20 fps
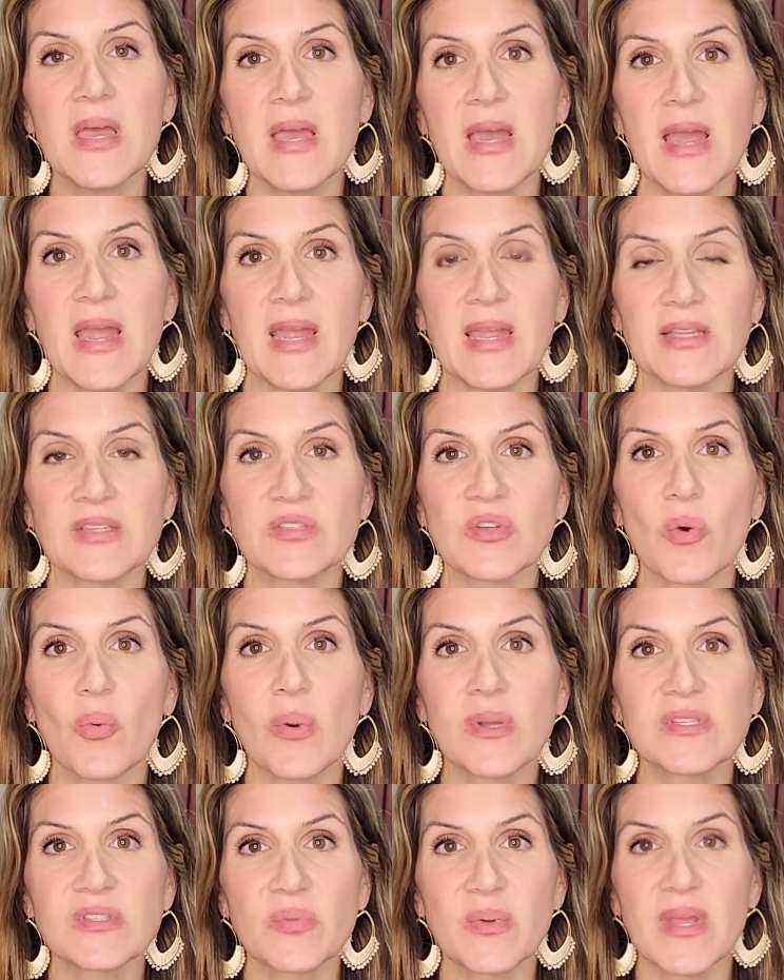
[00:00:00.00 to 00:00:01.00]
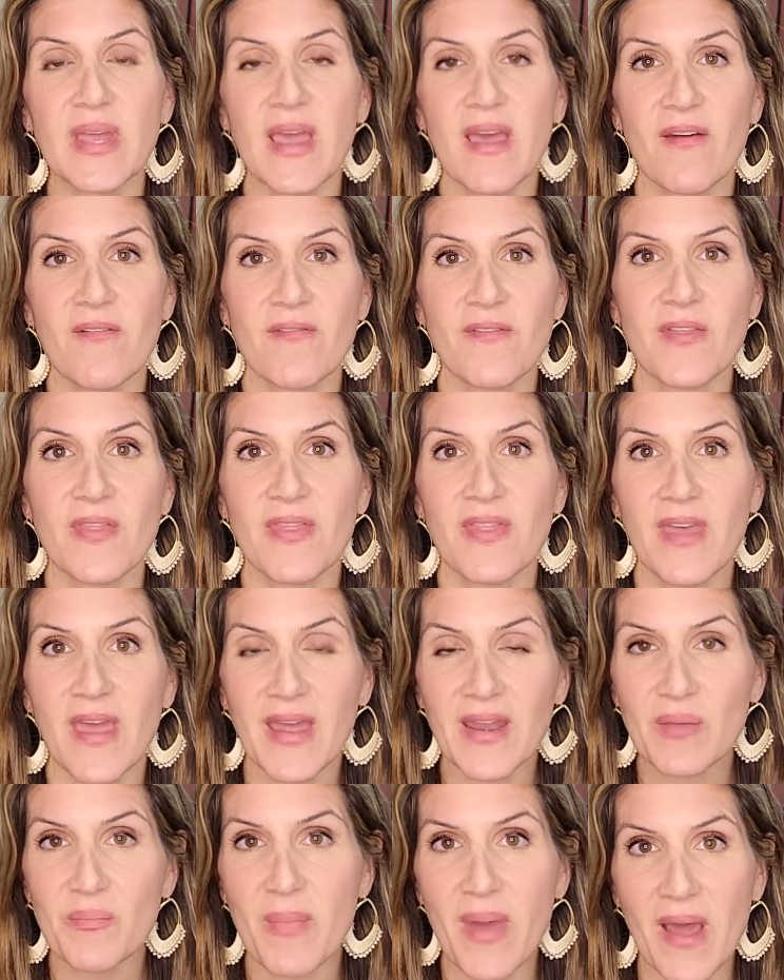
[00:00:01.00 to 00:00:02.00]
And so once we have
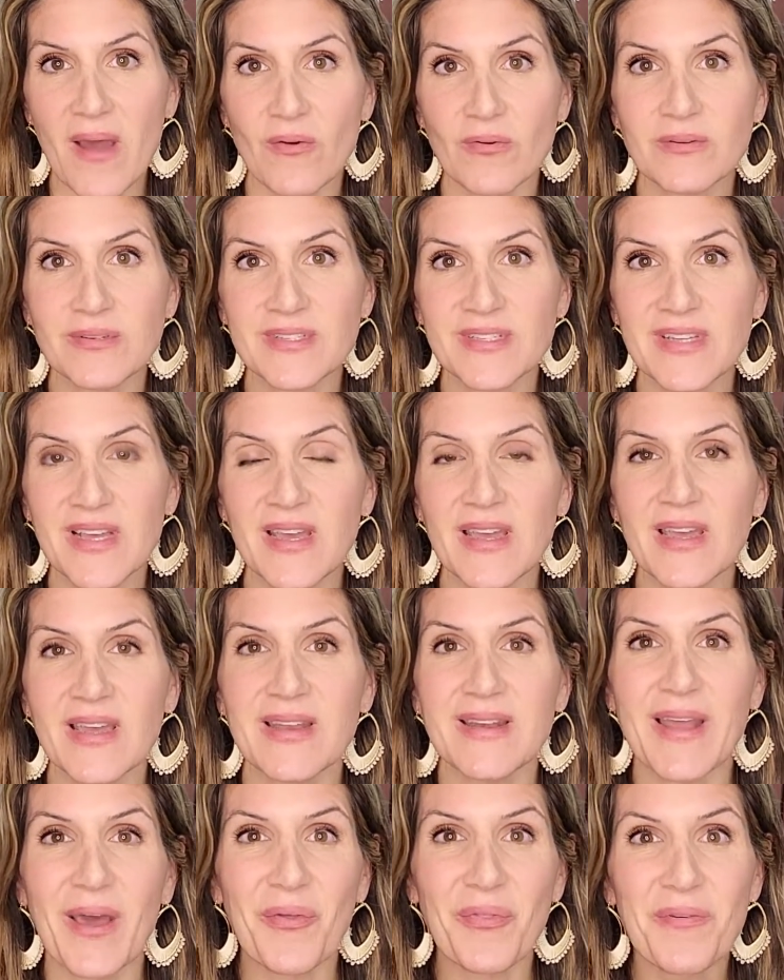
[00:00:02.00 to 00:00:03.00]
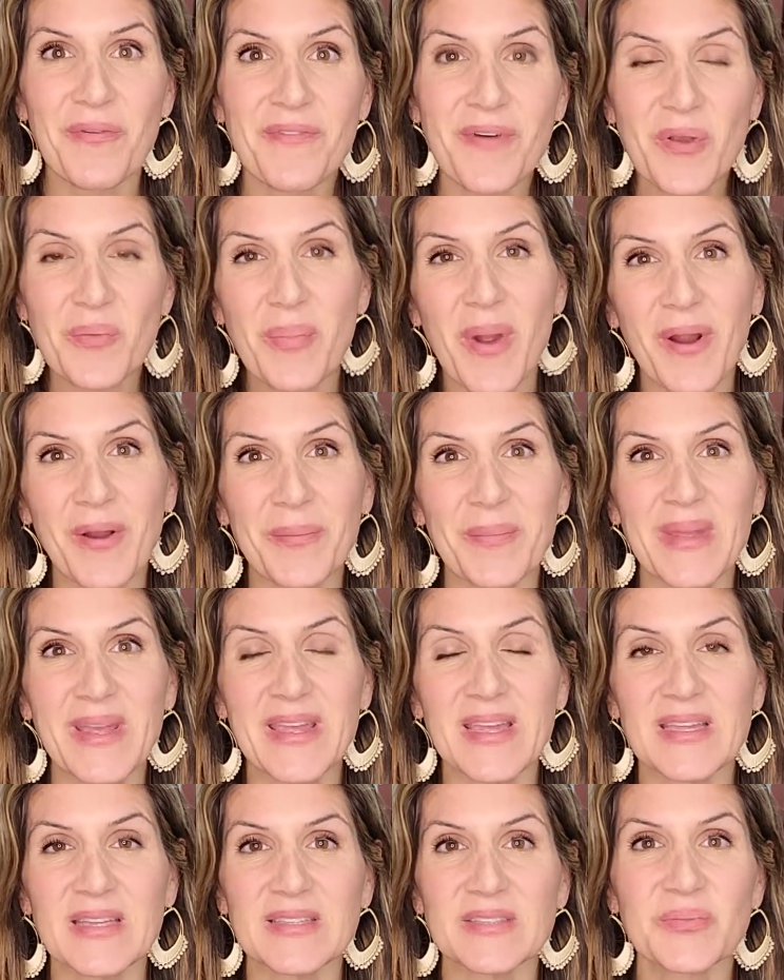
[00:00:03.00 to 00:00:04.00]
that amount, now the fun part
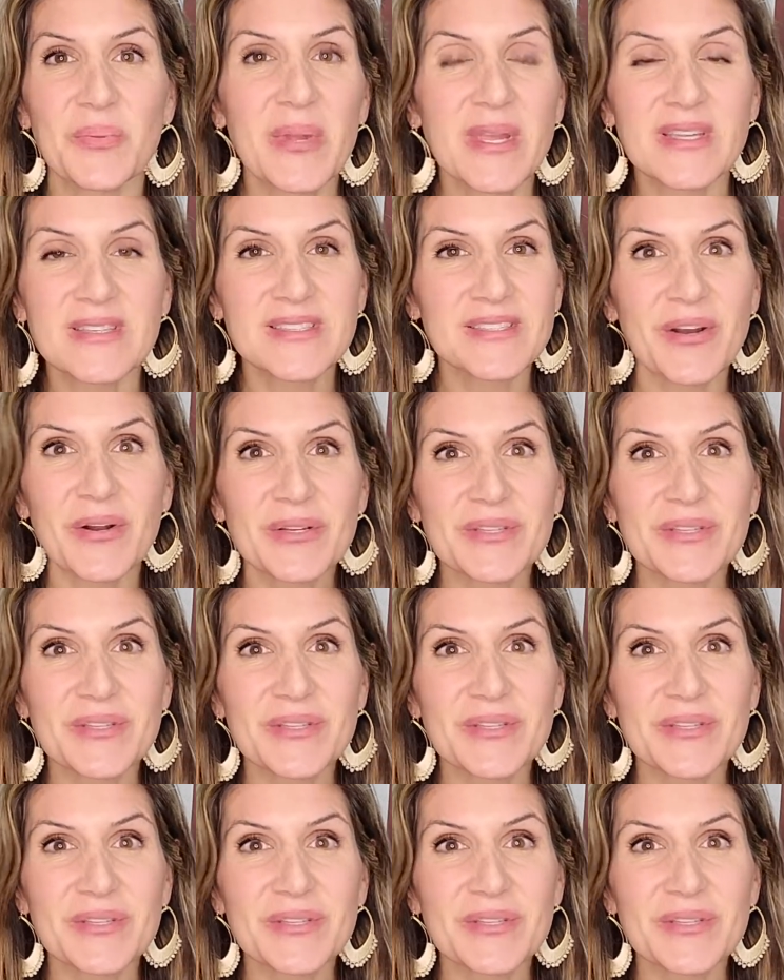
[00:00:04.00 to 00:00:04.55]
begins. We can start